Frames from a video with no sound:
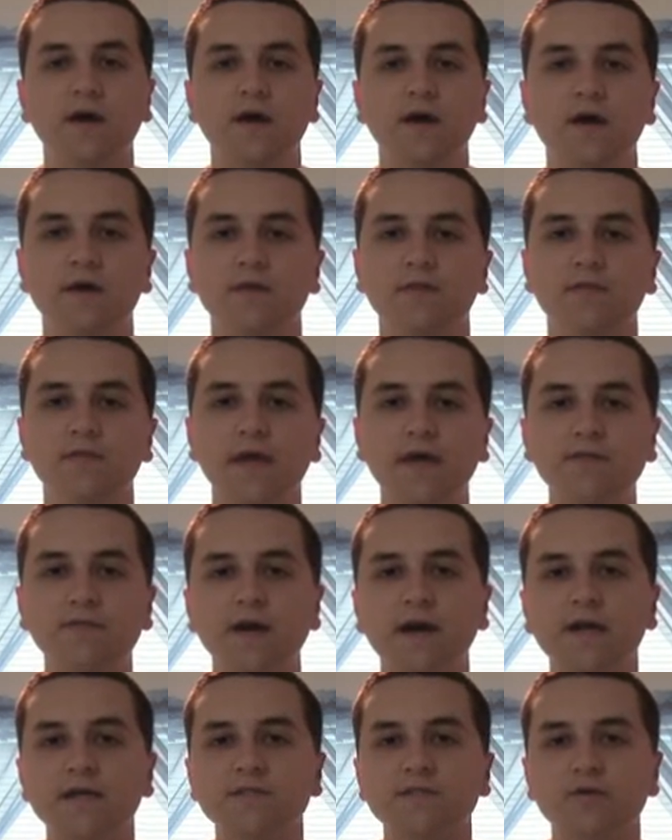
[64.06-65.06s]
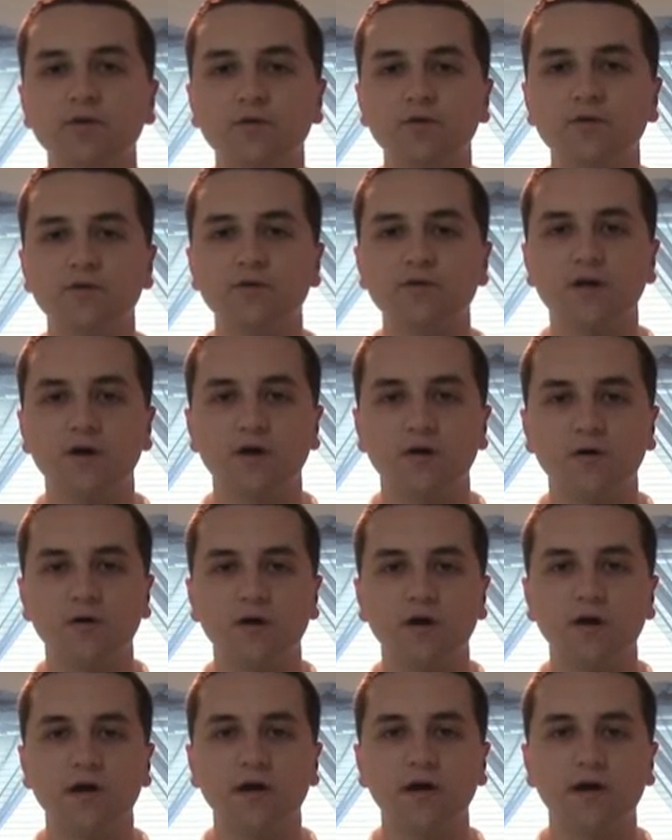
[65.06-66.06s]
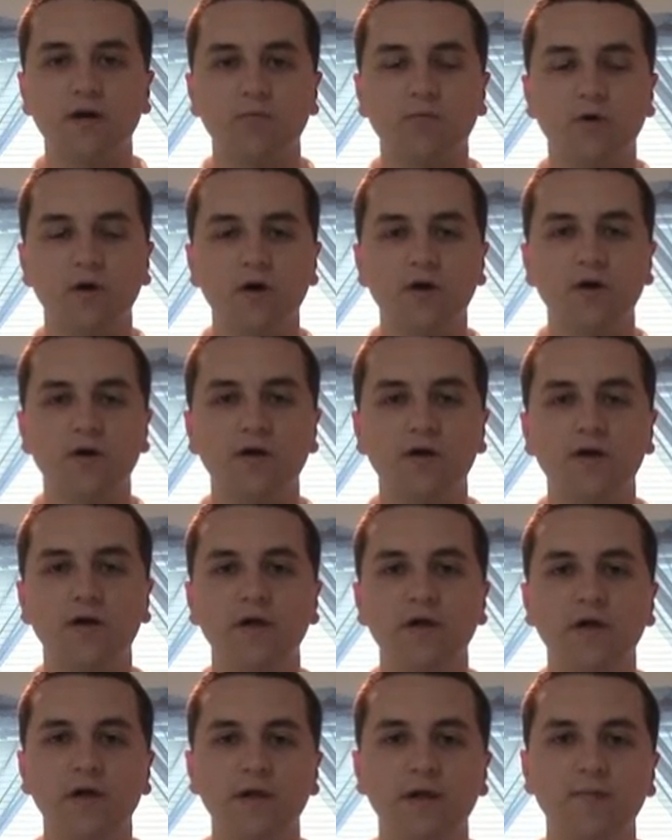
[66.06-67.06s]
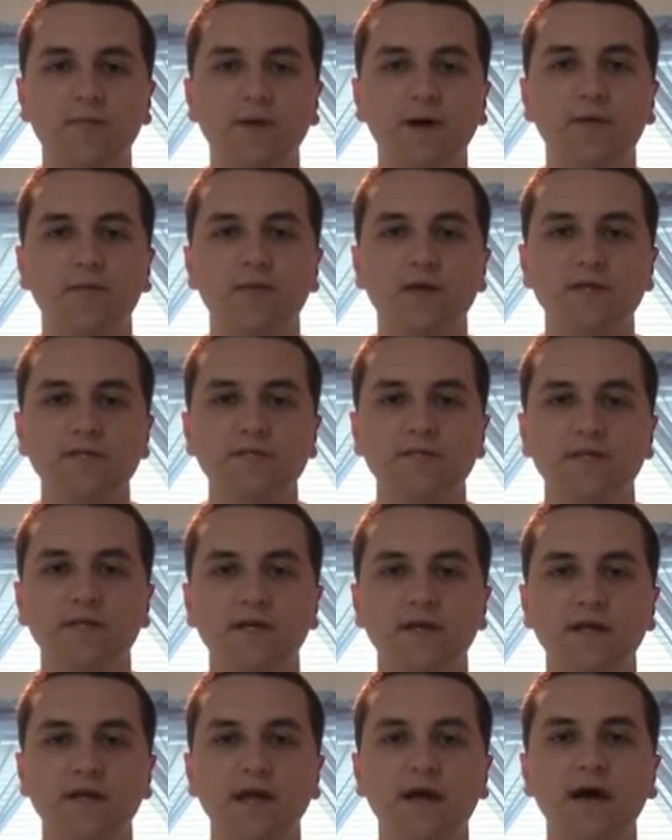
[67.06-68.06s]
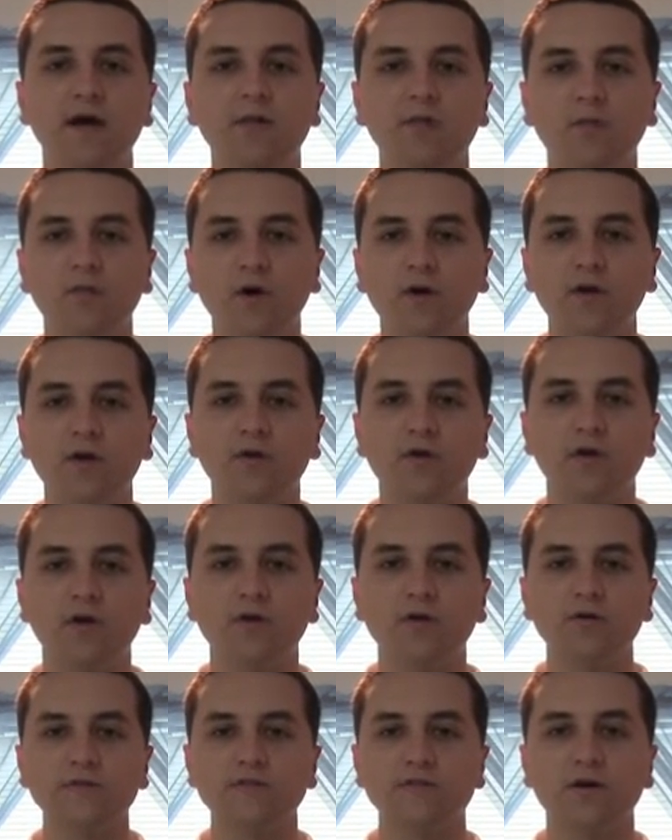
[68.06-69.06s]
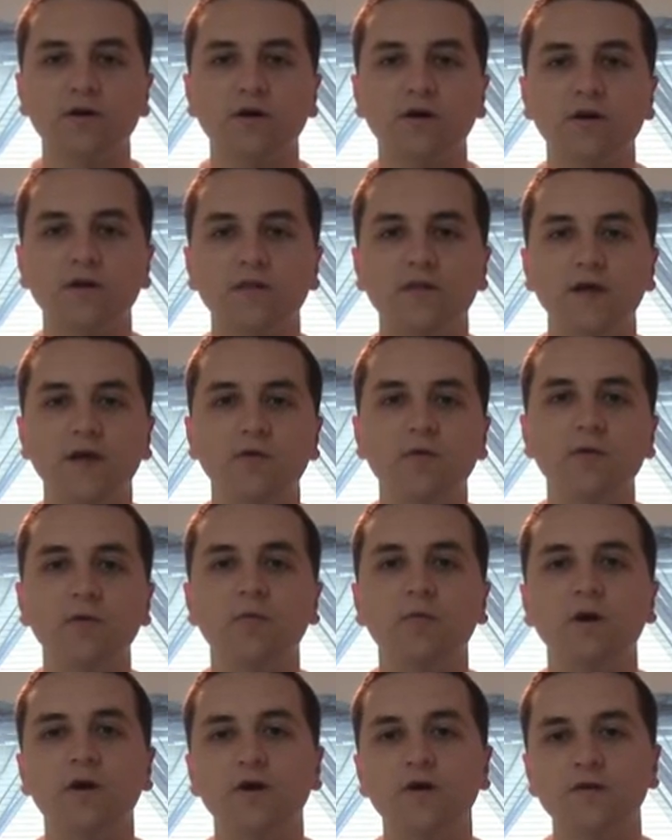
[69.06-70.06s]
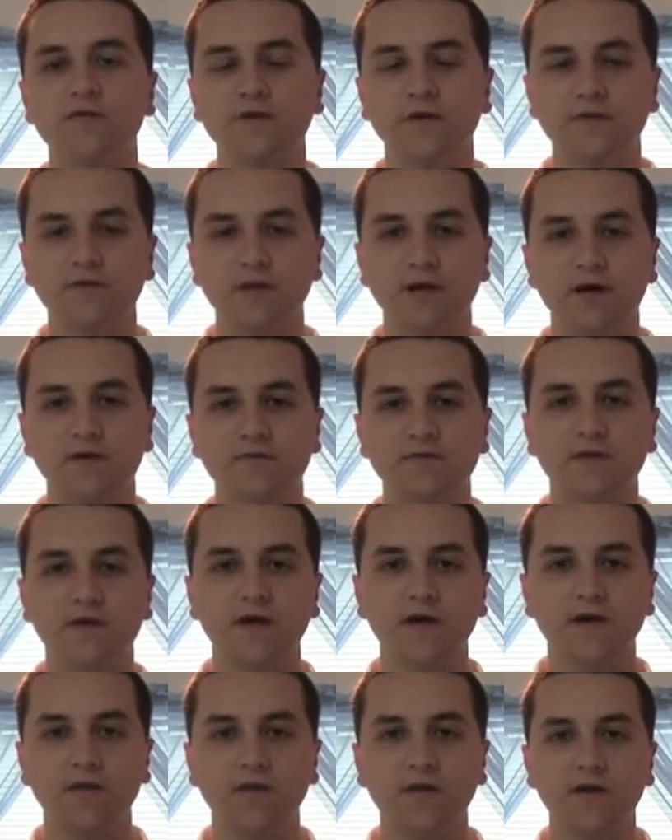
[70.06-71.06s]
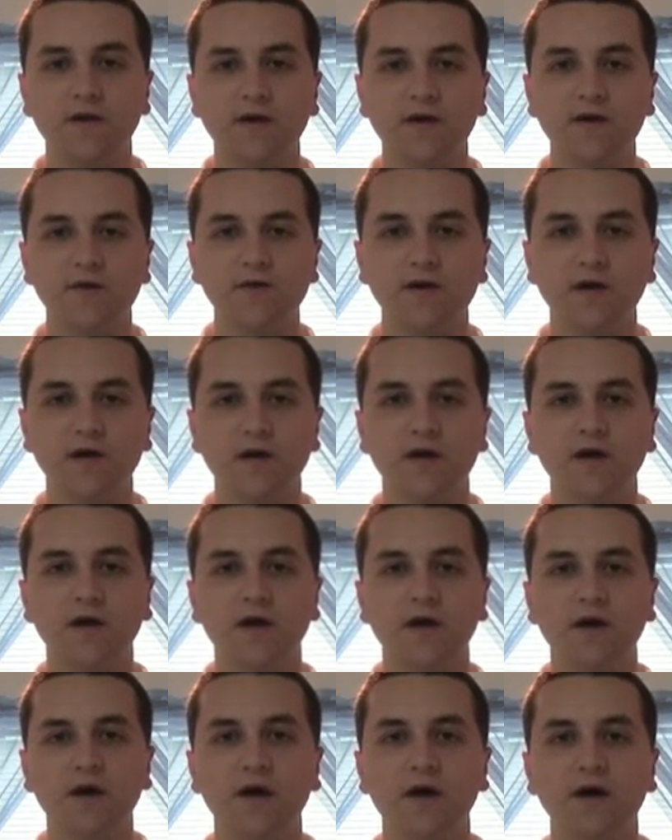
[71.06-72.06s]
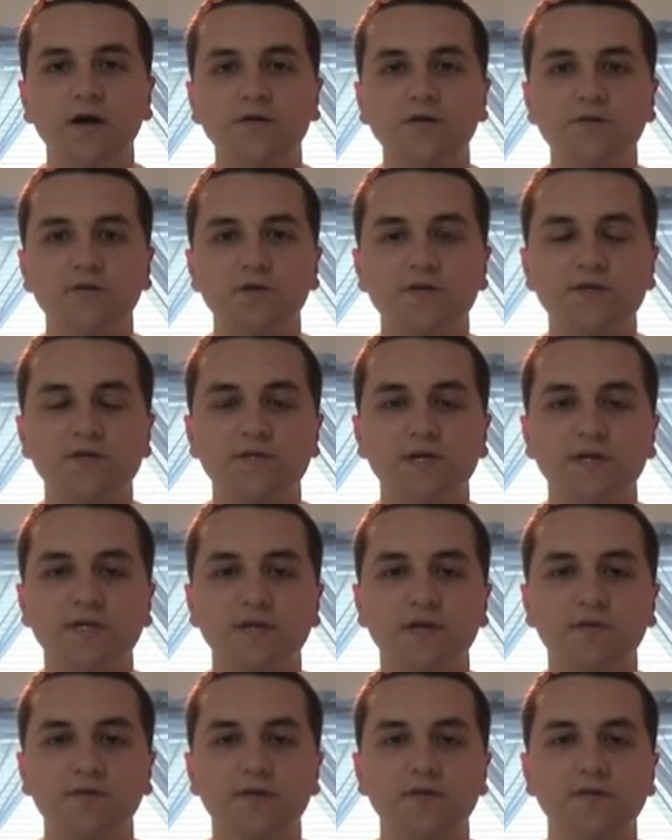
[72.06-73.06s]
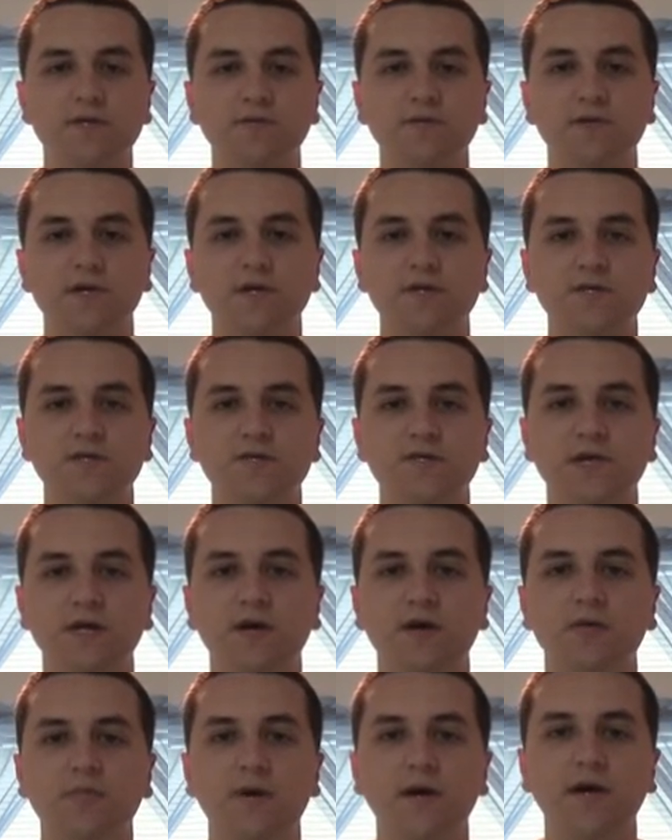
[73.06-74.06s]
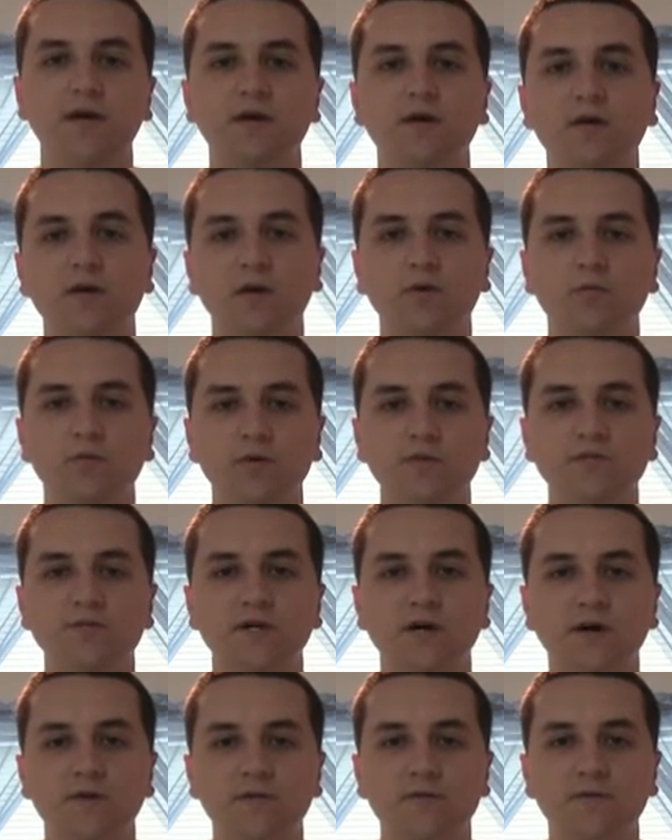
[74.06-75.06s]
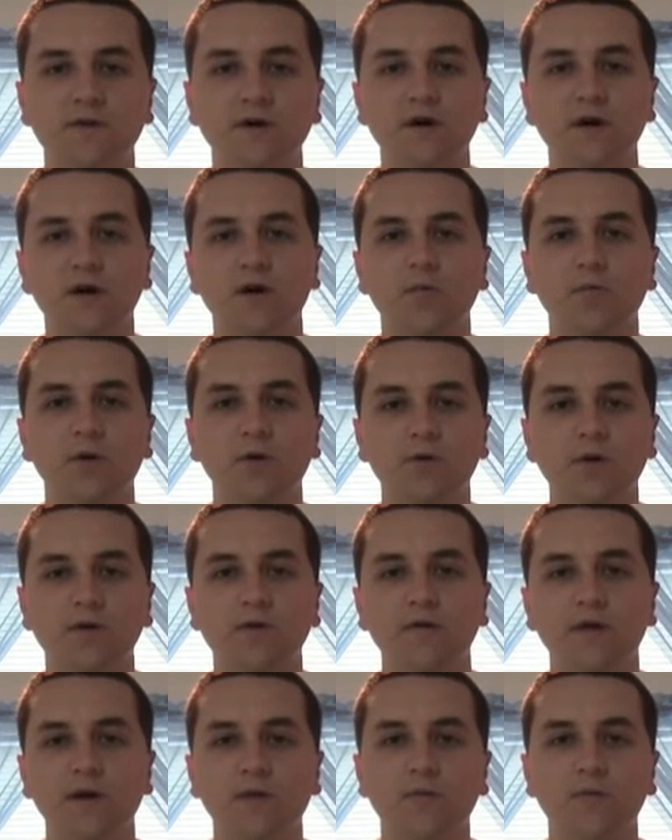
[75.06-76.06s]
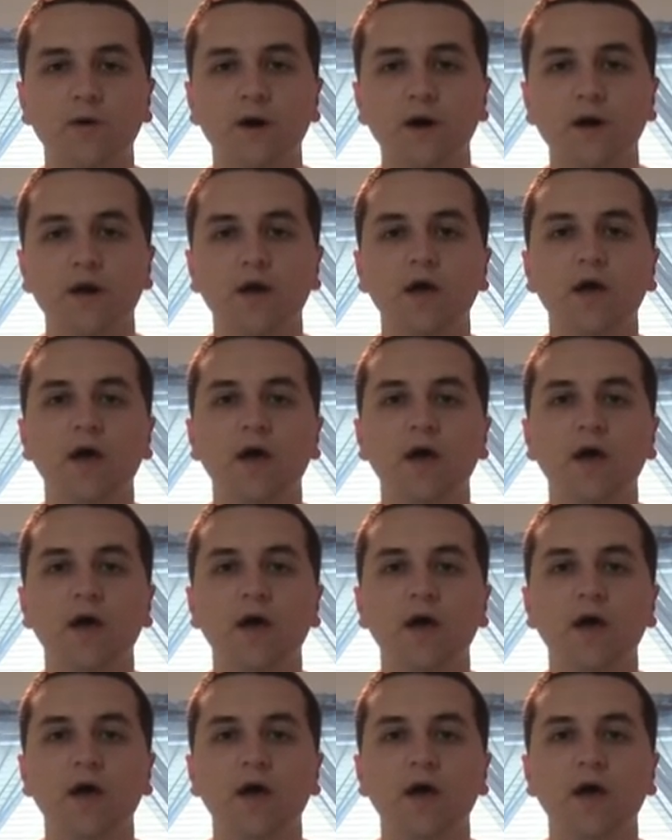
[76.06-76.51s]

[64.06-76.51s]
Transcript: They've kind of stolen the show at Wando and in Mount Pleasant, and now the Wando girls are the only Wando team left, and they're going to try to win the state championship against JL Mann, a real tough opponent there. But